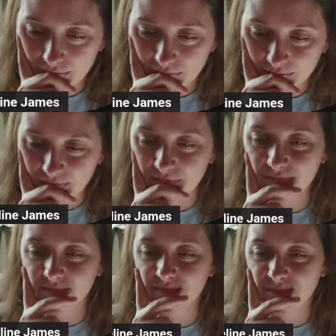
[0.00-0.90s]

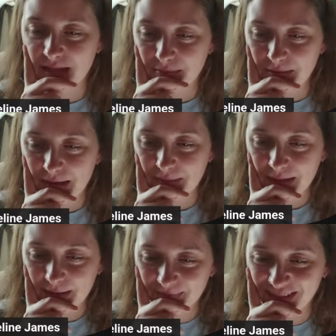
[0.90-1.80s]

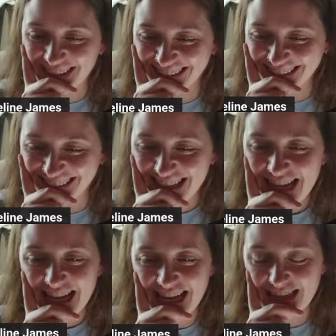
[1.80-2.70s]
Maybe.
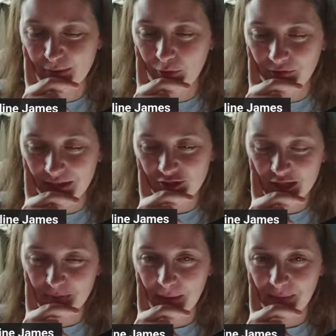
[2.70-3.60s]
Anything Wolfie is
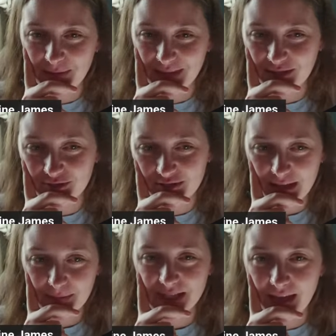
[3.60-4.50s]
just puppy with extra
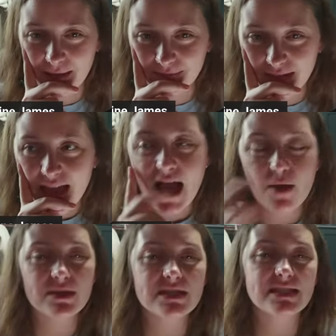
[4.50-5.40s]
steps. Yeah, I
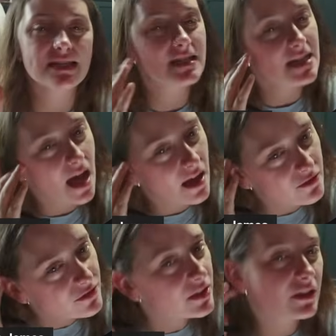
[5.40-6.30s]
want this thing to not
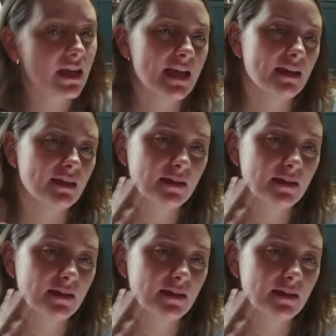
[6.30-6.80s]
feel like,